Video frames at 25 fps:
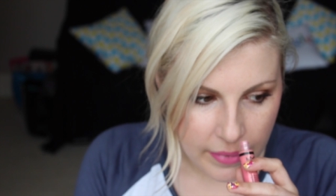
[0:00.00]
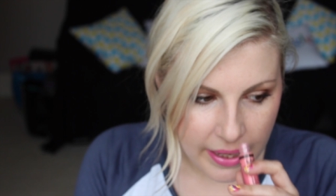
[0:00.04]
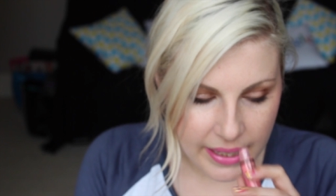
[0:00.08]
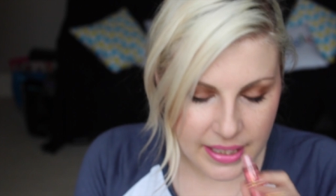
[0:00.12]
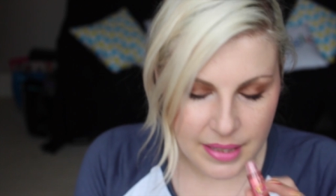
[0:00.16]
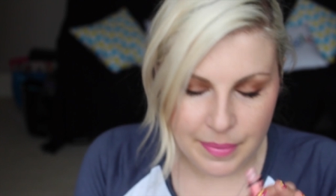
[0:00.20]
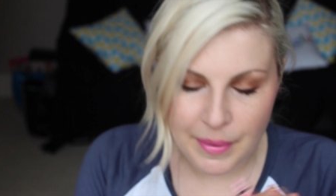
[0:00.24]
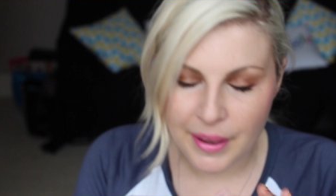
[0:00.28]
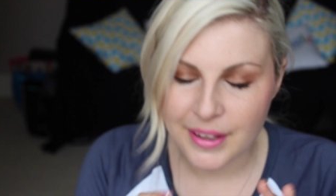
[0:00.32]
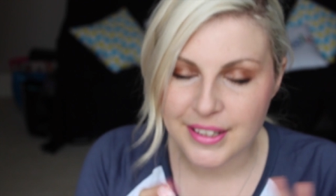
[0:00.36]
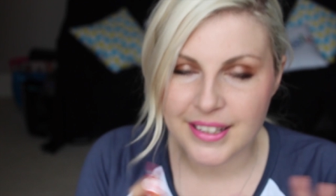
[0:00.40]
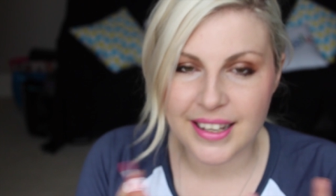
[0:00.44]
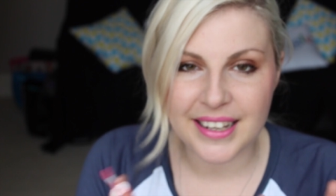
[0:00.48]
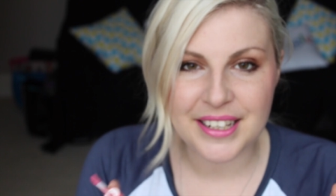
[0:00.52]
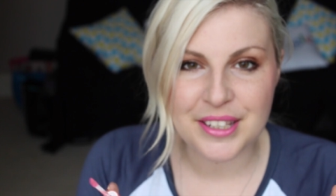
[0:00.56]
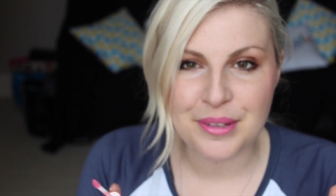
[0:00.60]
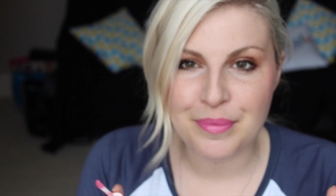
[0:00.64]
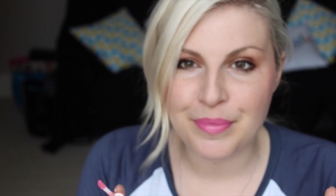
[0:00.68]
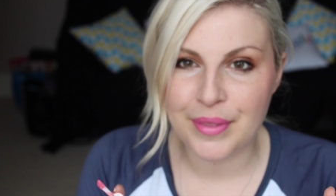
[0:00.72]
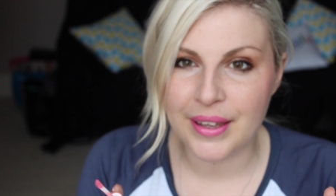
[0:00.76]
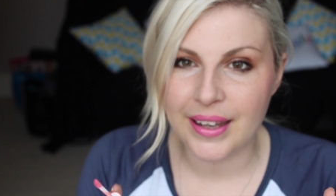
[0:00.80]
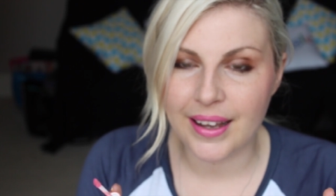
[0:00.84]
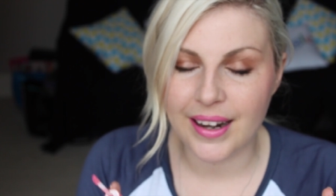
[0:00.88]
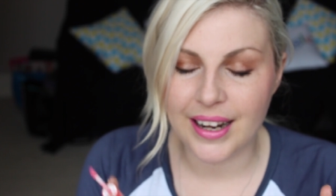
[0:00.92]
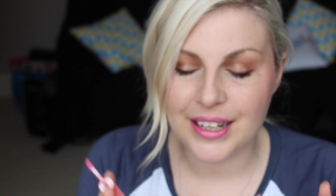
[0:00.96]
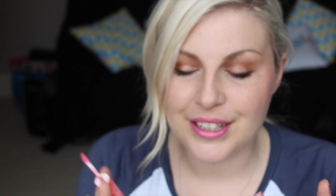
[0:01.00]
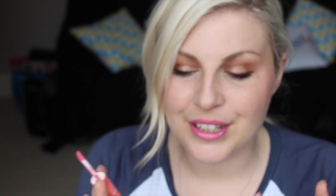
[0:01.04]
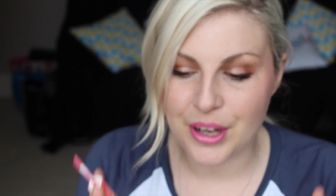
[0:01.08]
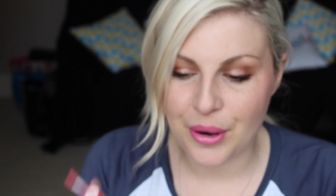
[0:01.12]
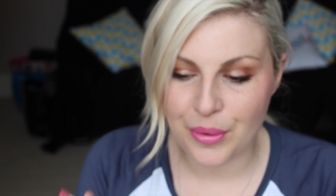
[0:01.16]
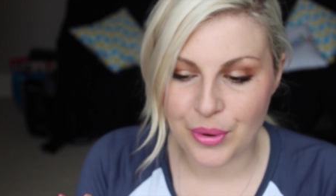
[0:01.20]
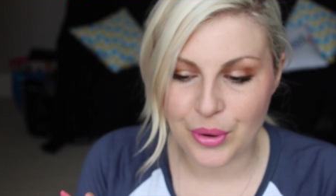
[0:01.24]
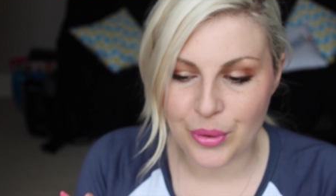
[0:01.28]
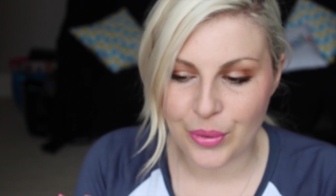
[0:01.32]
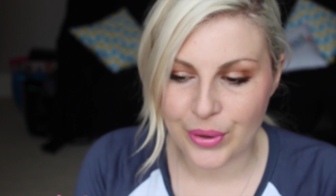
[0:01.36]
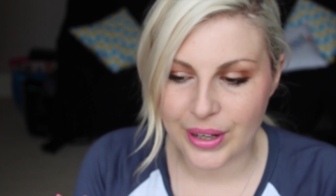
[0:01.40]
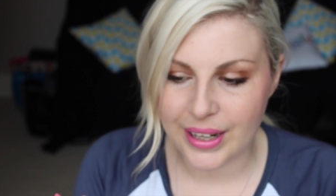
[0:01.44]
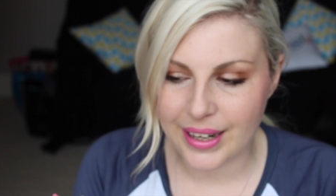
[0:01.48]
It smells like something I
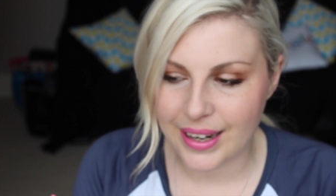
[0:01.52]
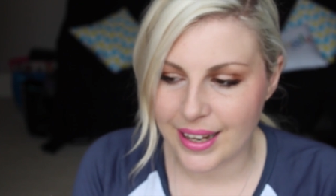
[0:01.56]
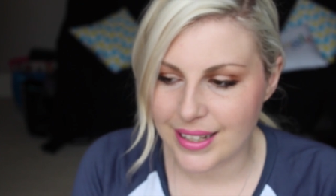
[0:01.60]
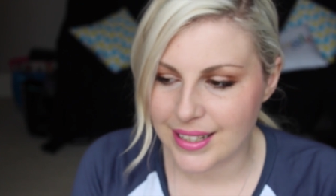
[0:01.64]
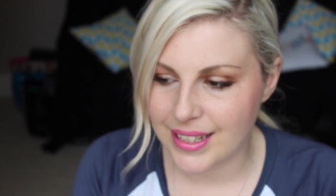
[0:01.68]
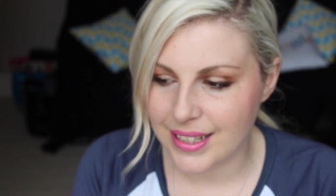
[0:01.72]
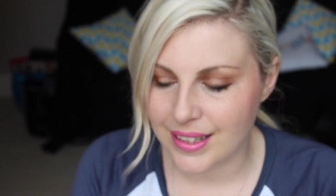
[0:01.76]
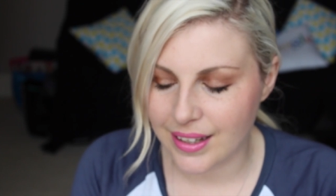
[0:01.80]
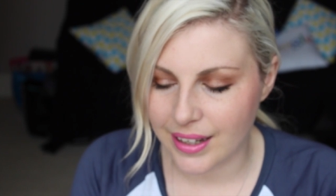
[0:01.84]
don't know what it is.